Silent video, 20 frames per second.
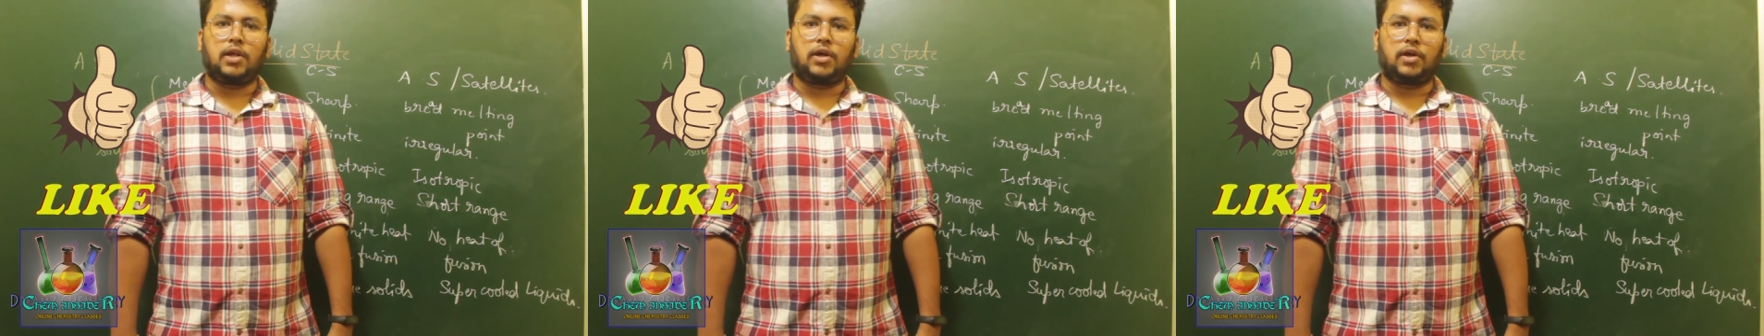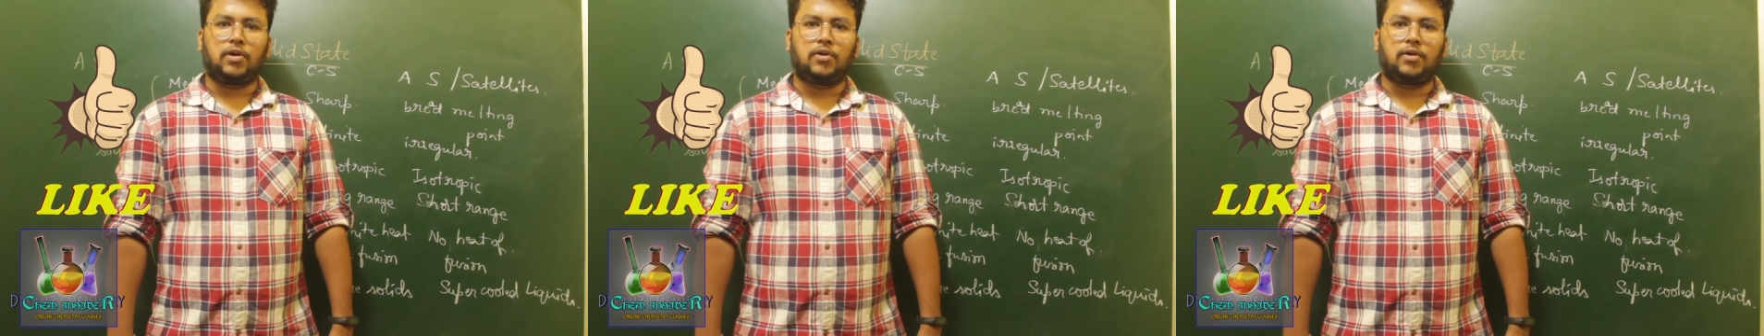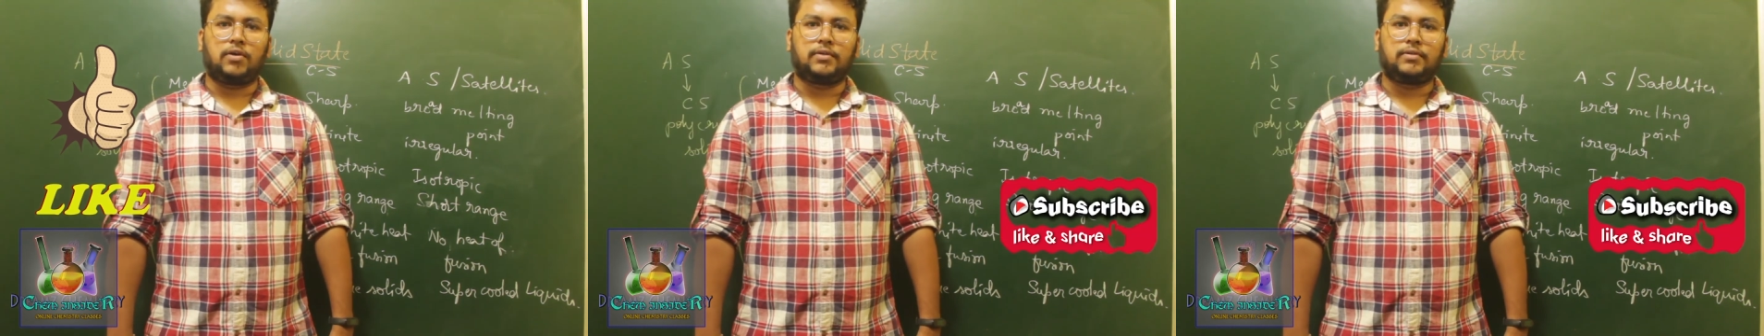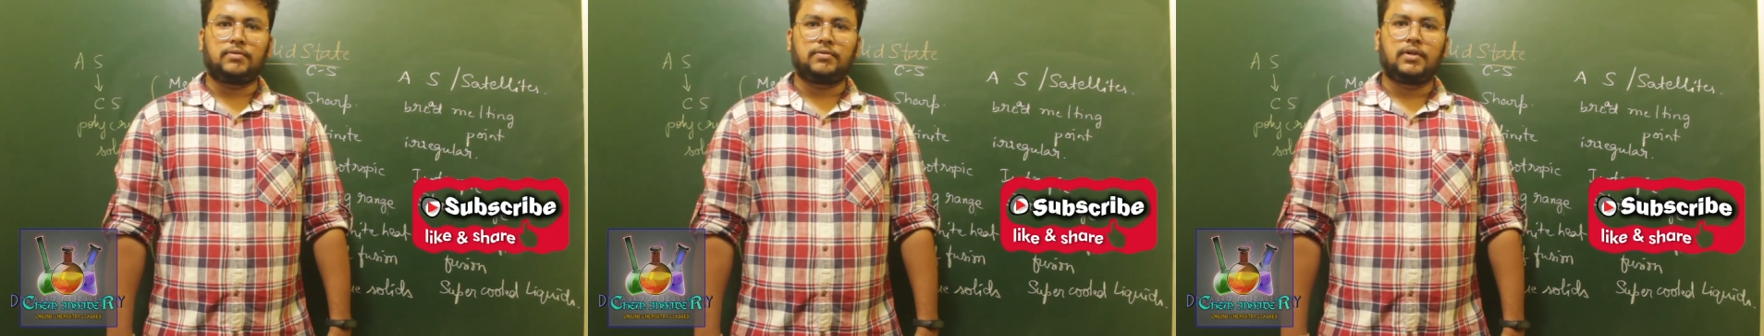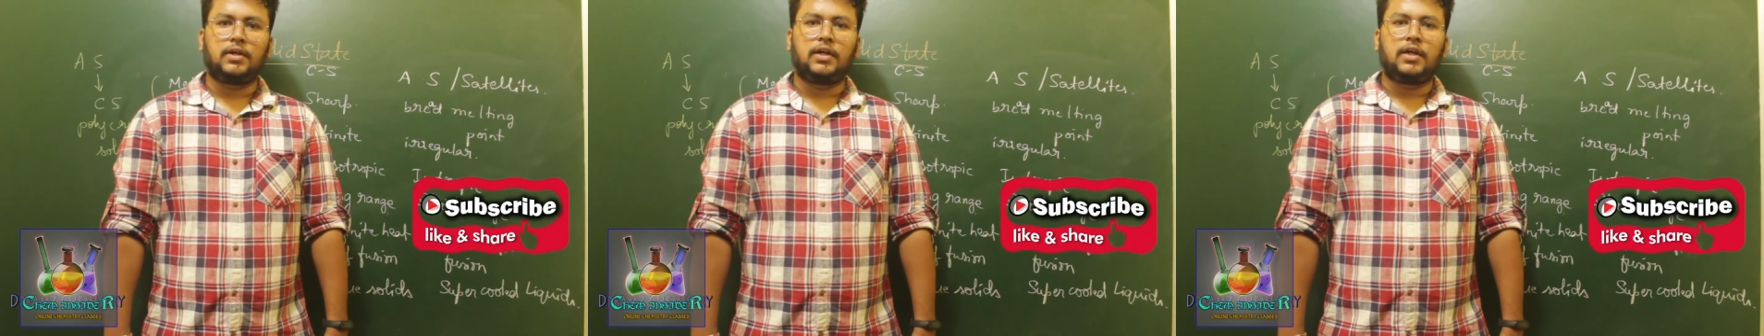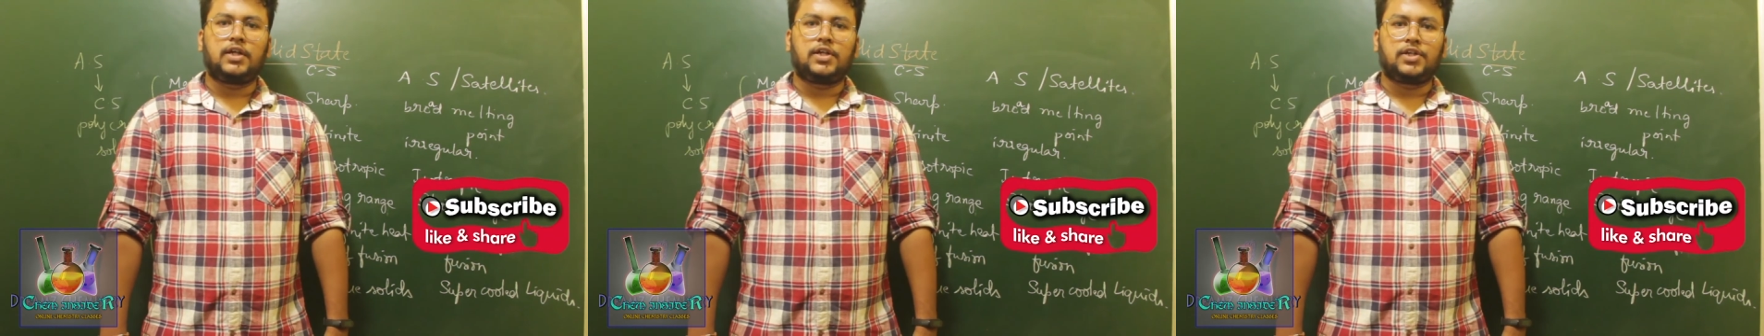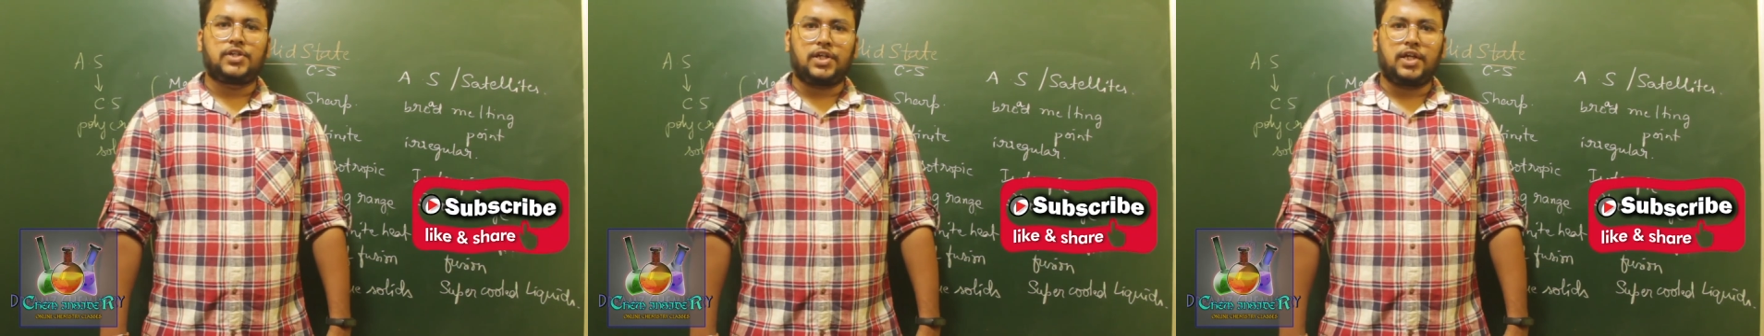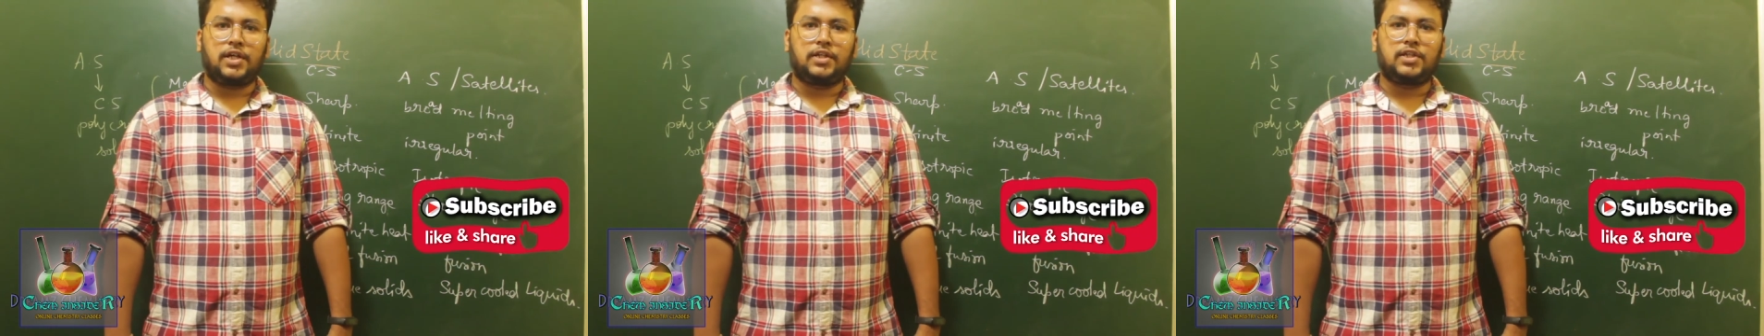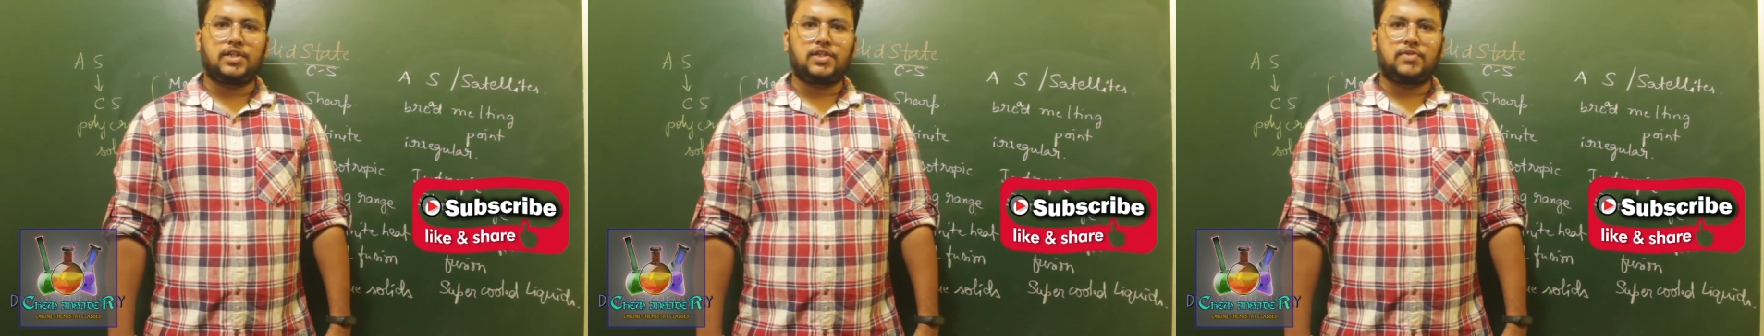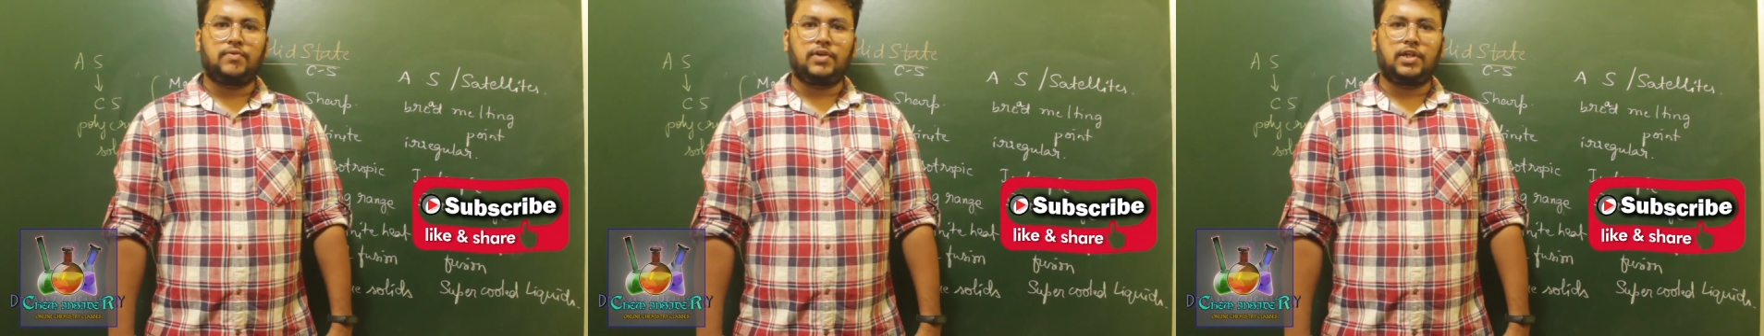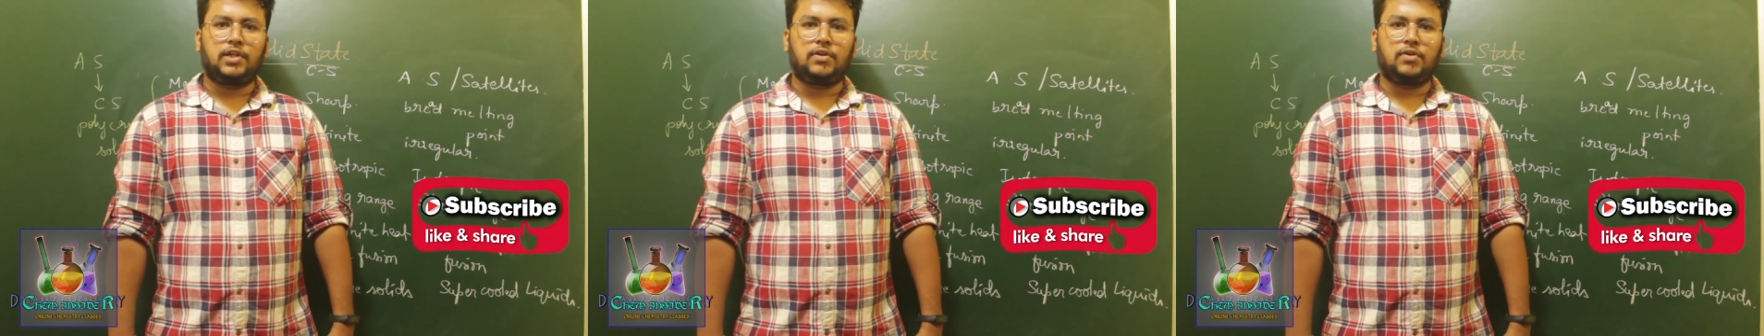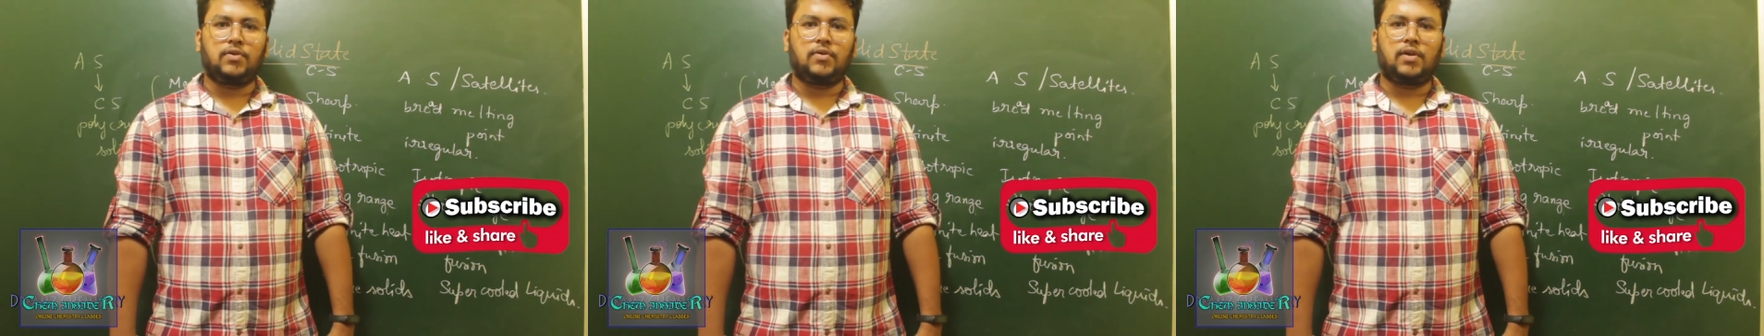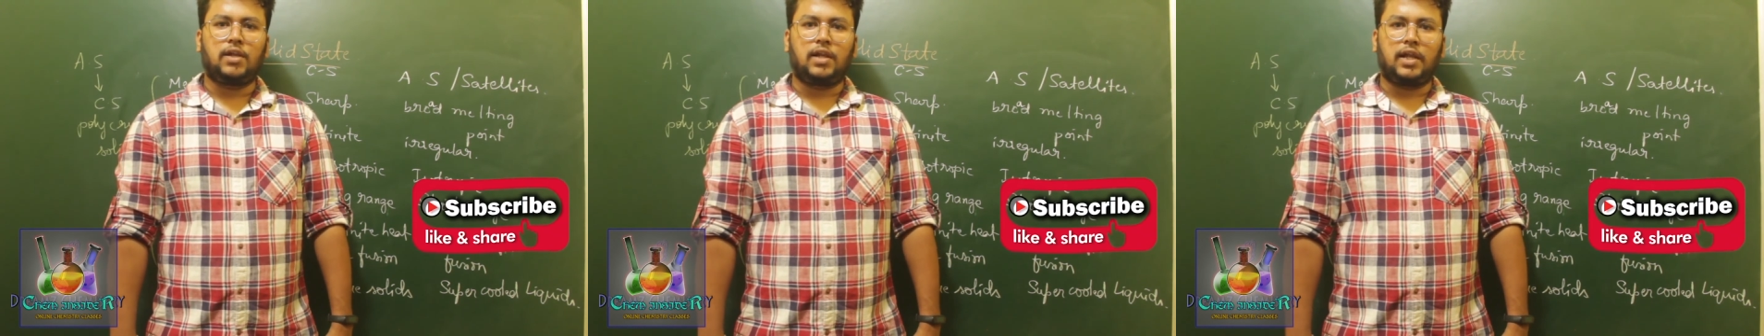Share this video, like this
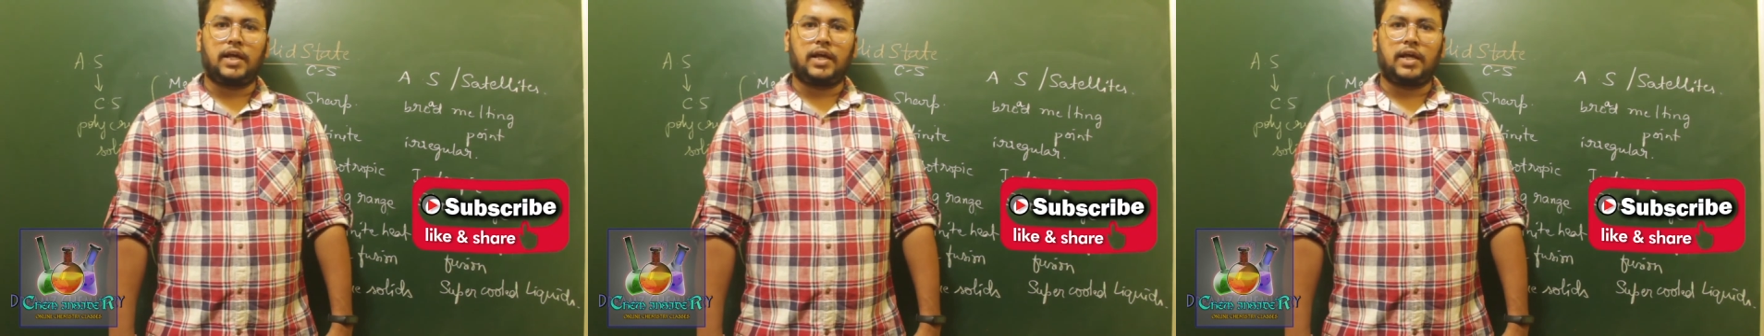video,